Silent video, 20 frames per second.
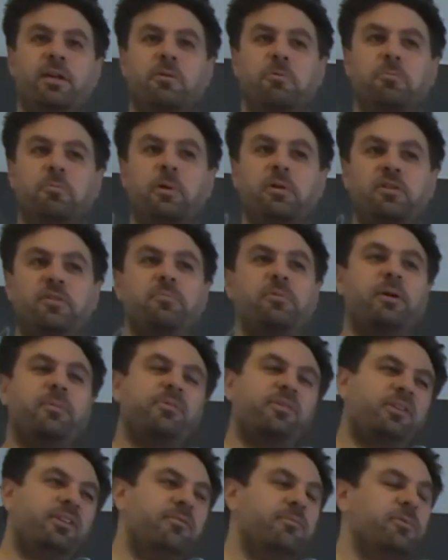which is perhaps
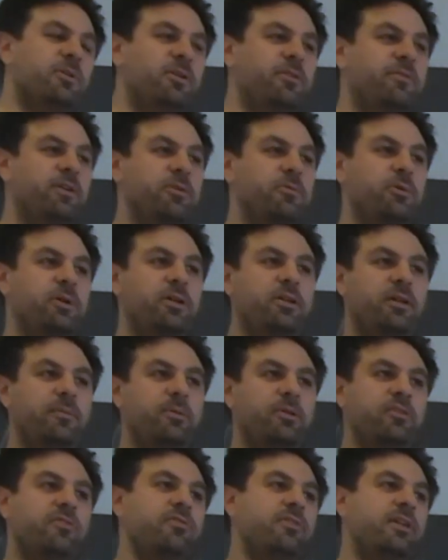even not a very good idea
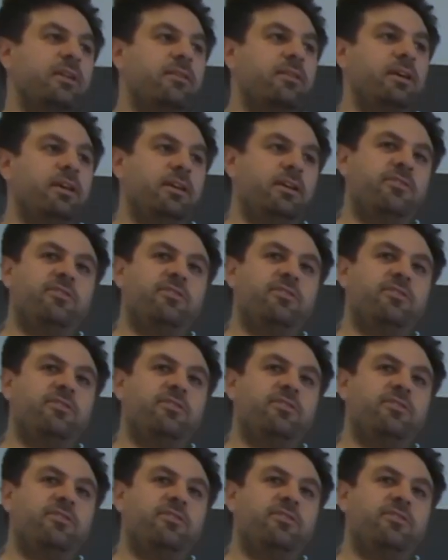because then they